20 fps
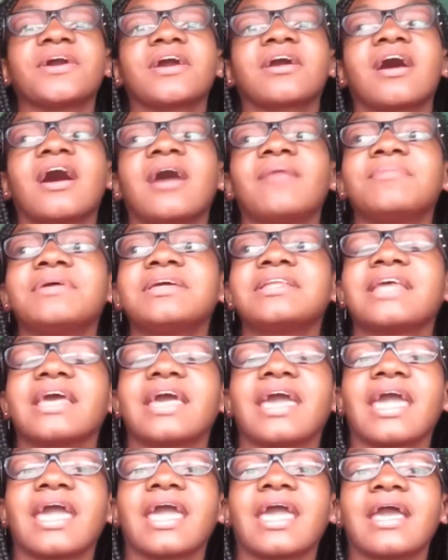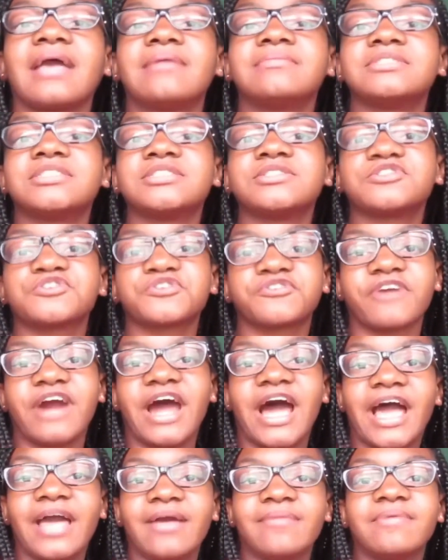comment and
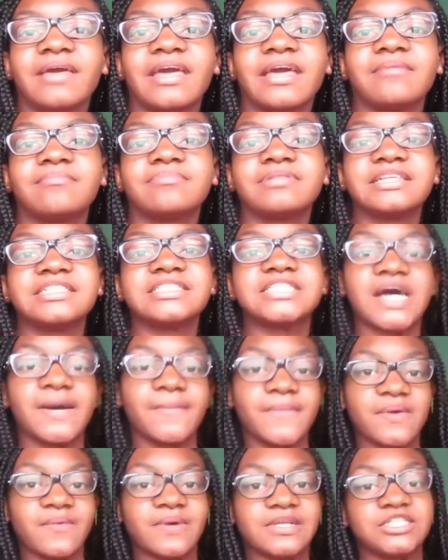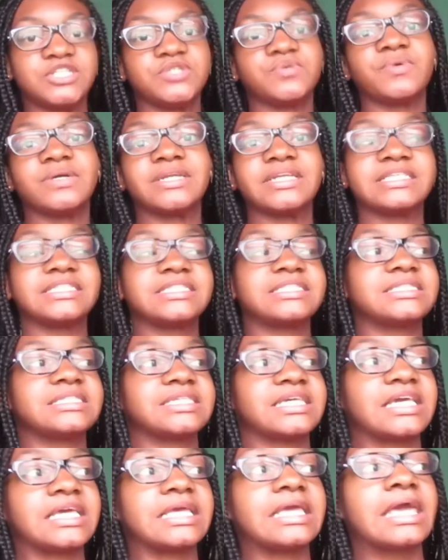subscribe, and please tell me what you want to
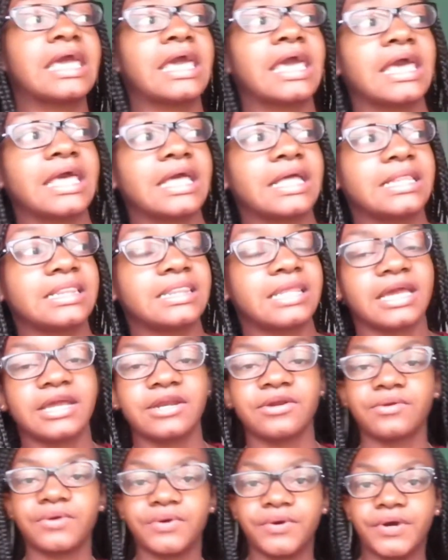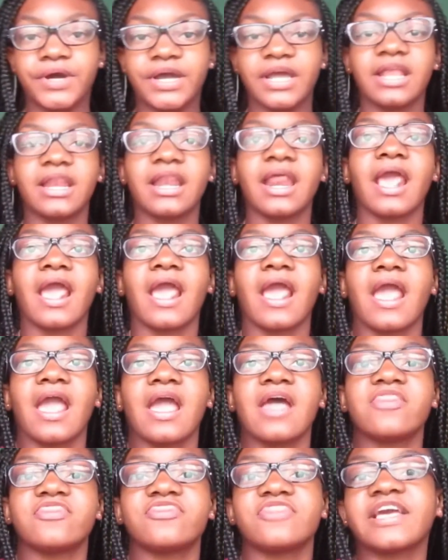see later on,
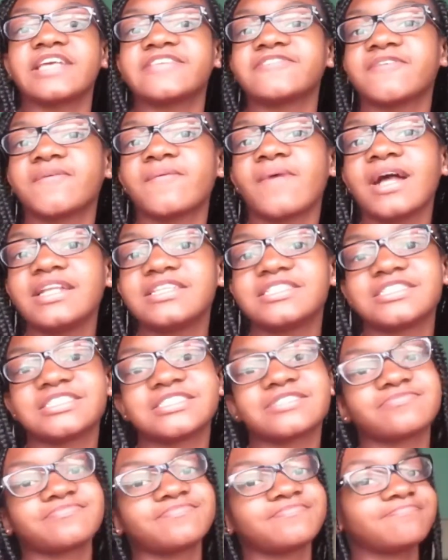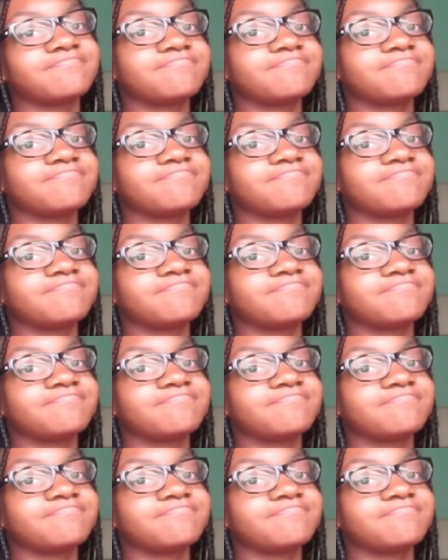and thanks for watching.